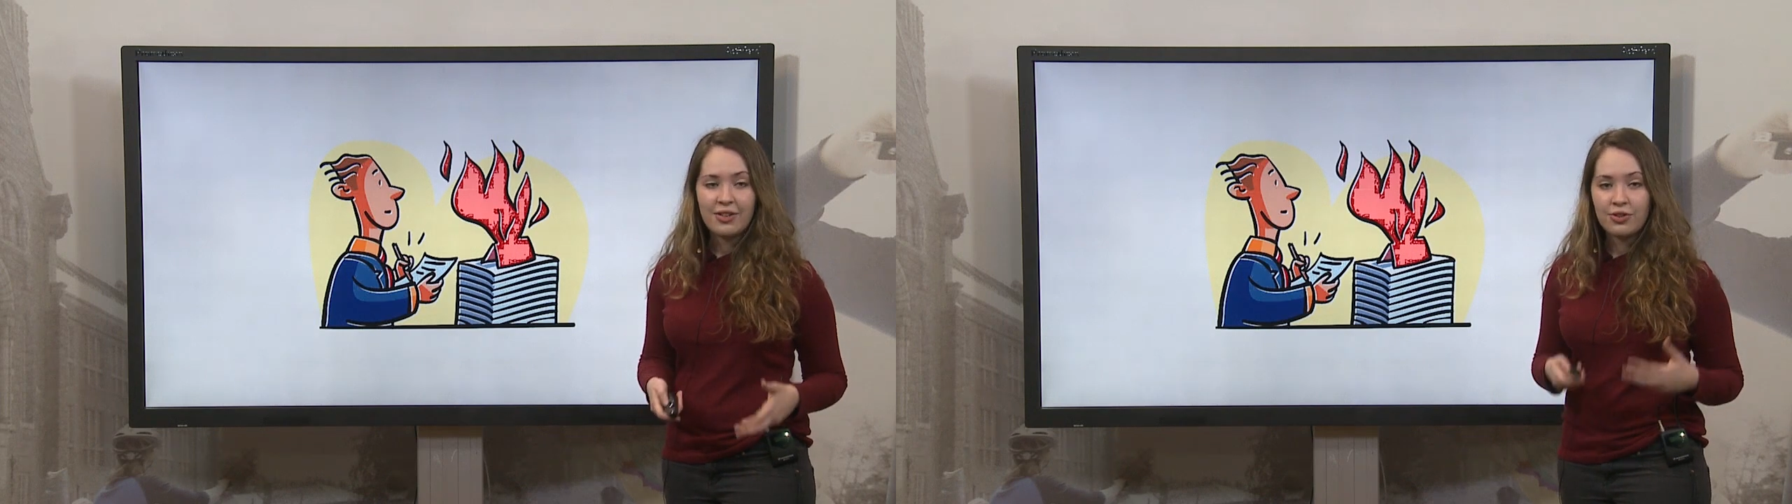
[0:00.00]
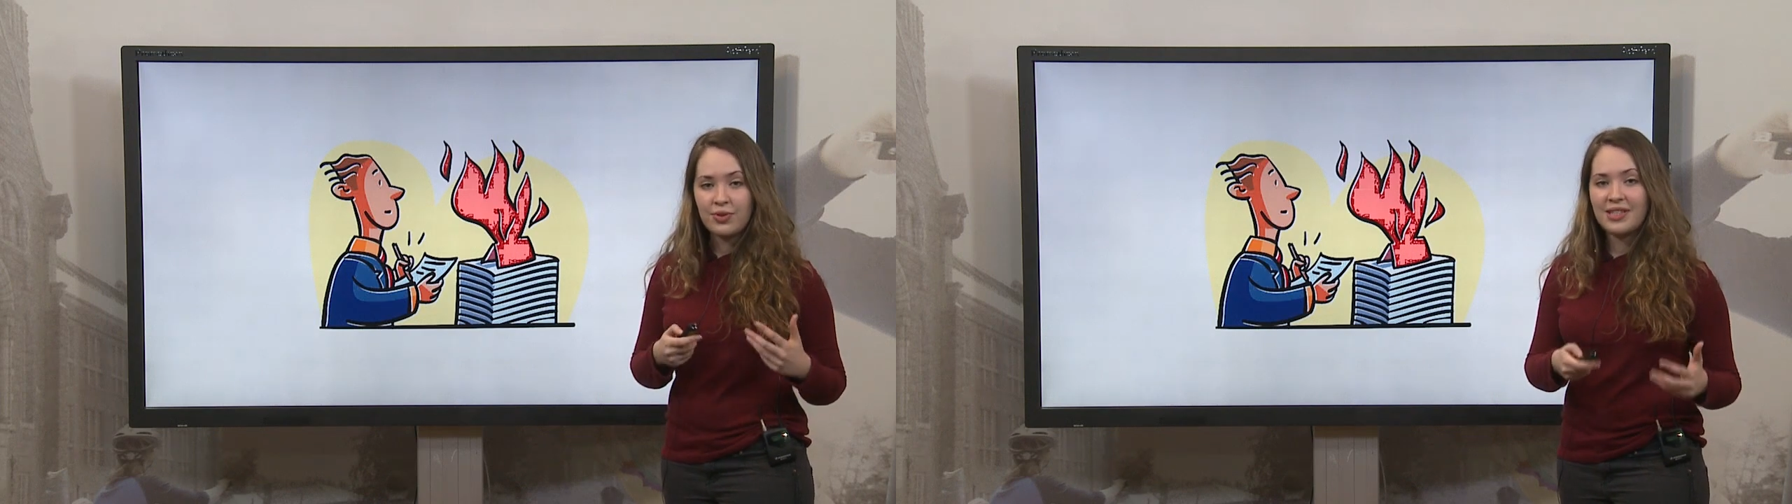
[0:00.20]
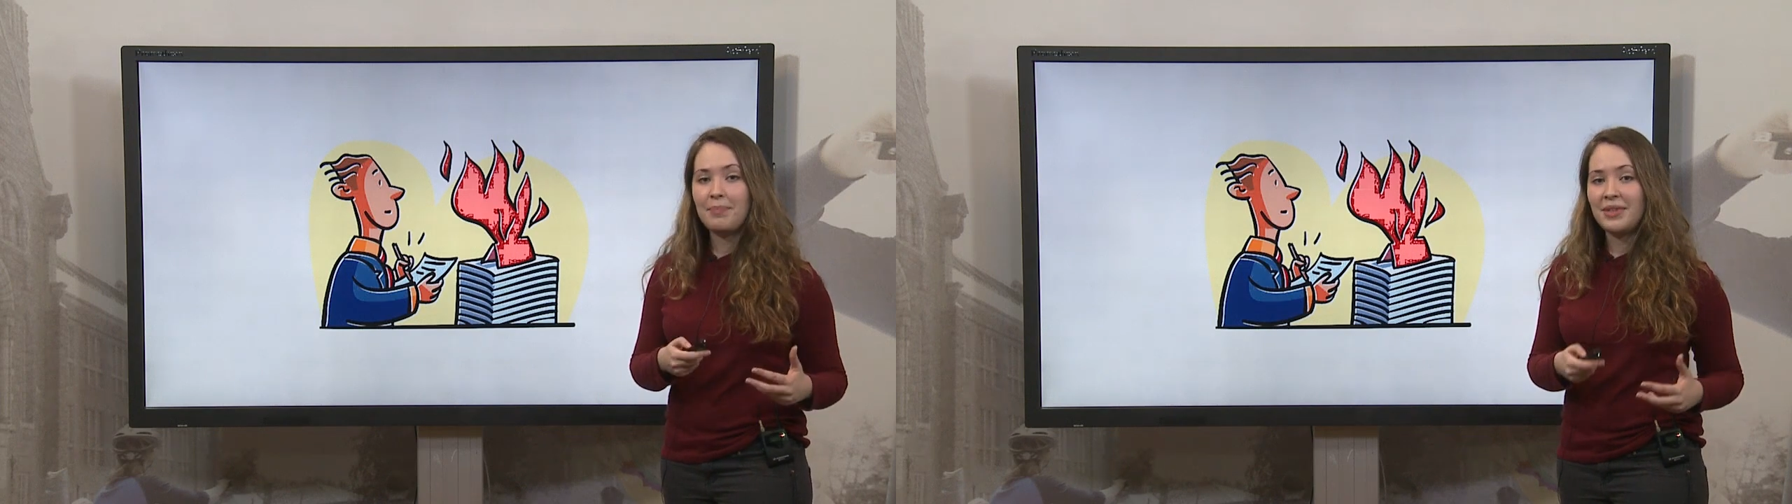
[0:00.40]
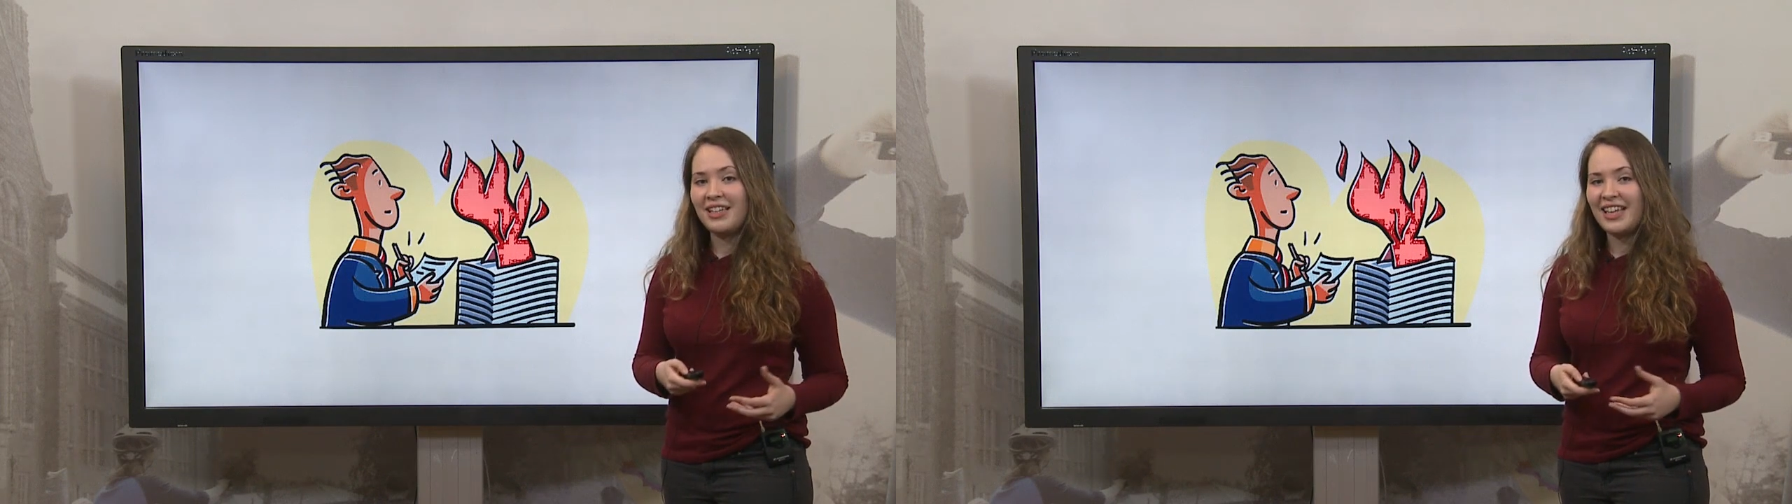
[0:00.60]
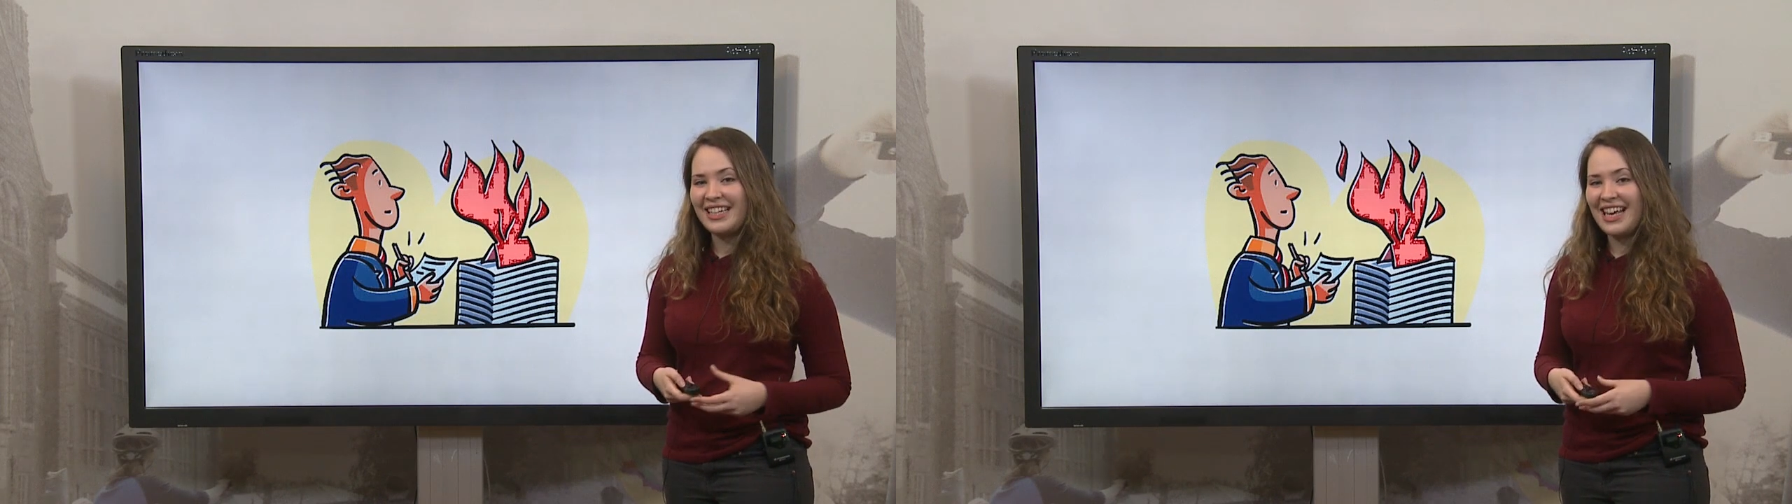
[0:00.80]
to something
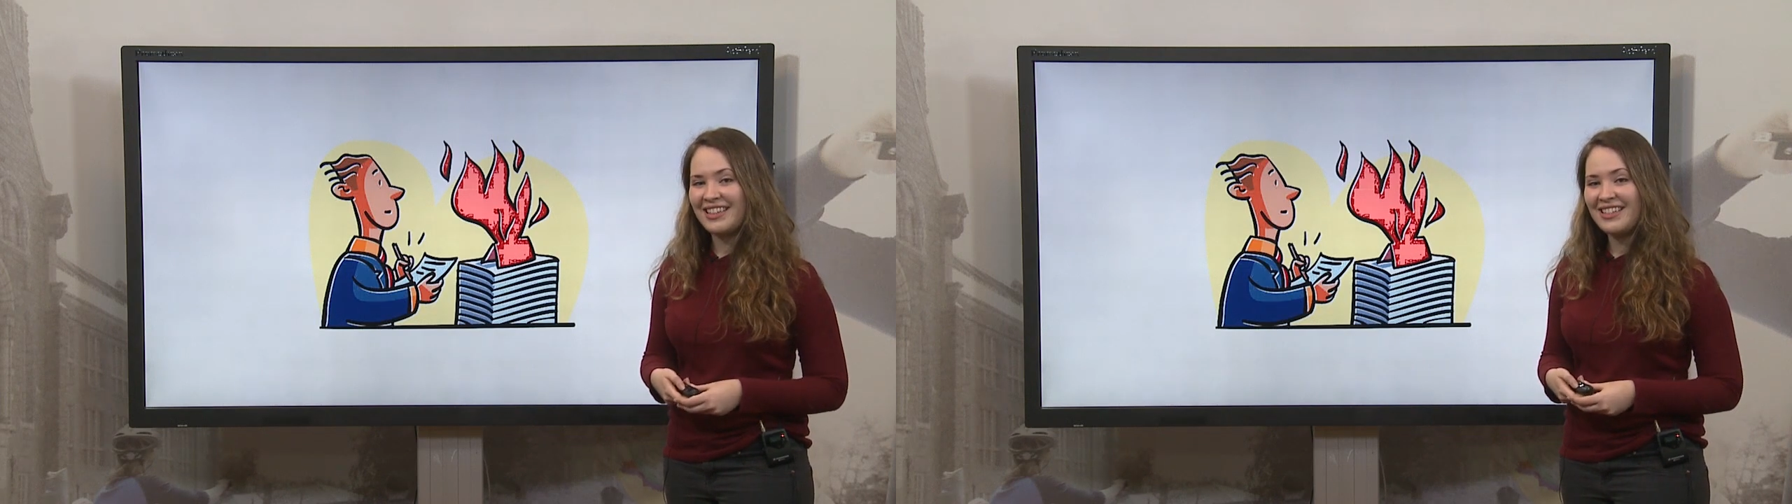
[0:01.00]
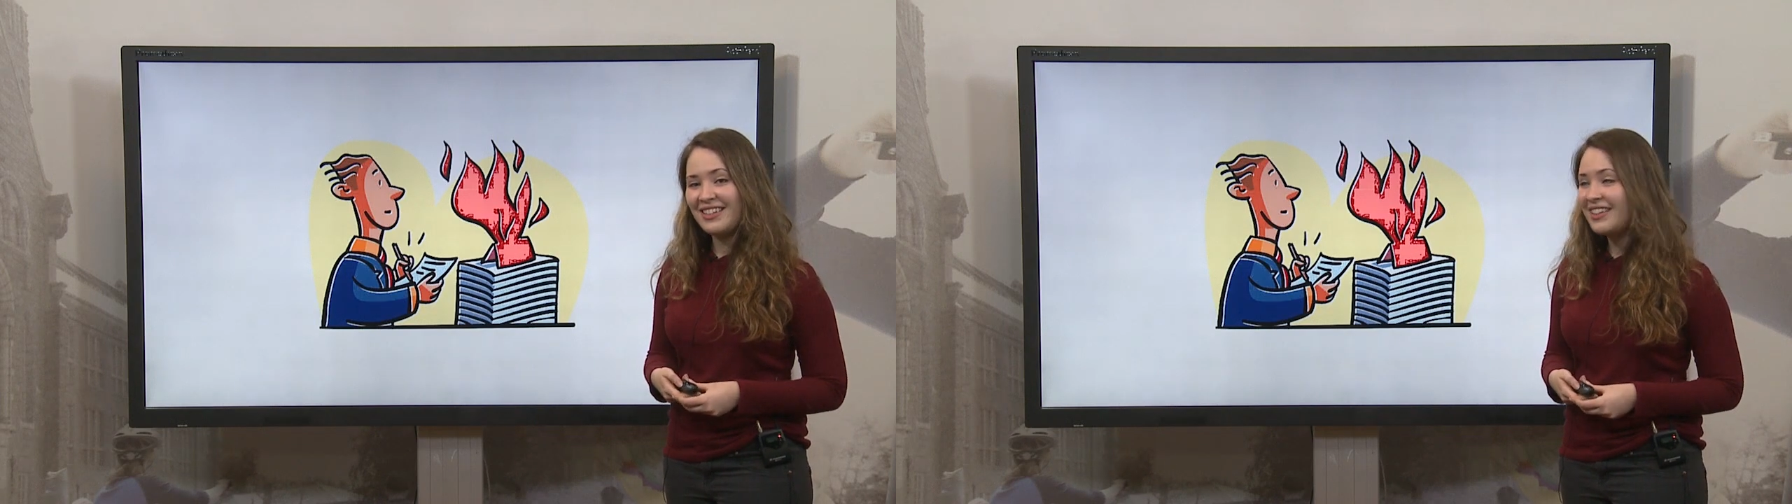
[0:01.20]
like that.